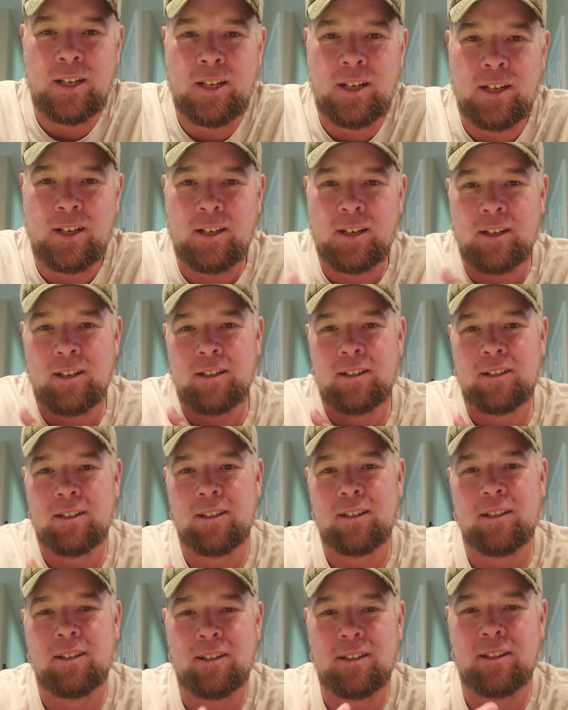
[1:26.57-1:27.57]

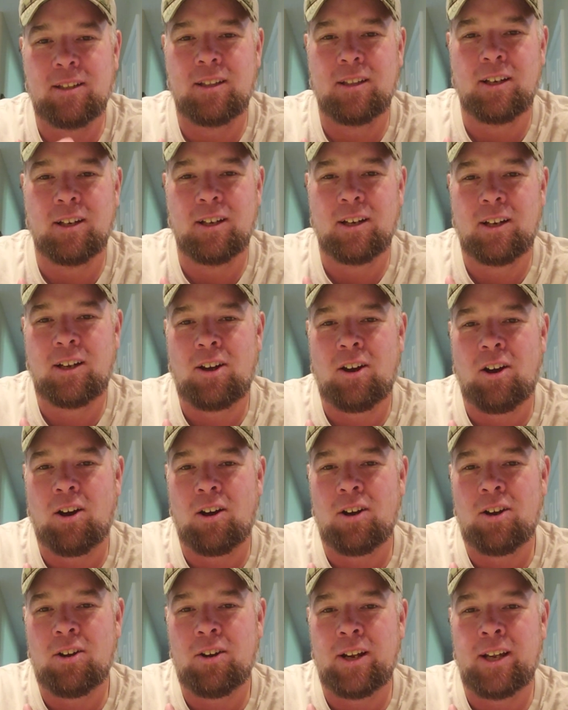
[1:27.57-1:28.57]
the
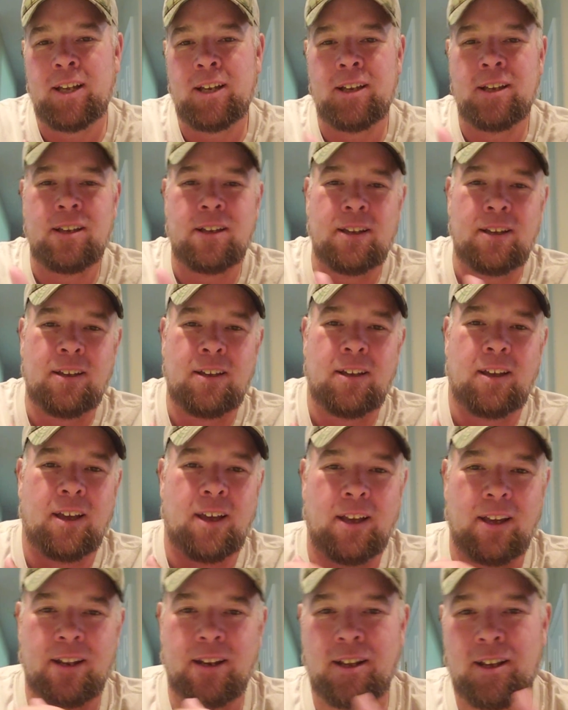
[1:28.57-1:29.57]
concrete
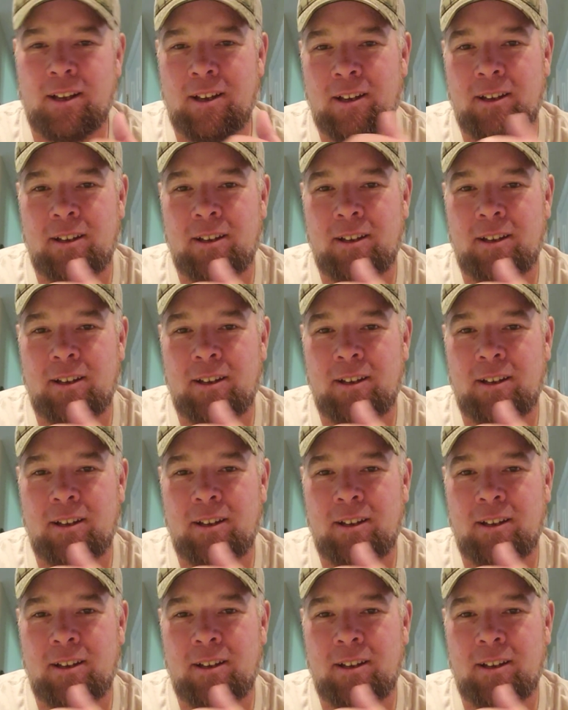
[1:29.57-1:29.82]
and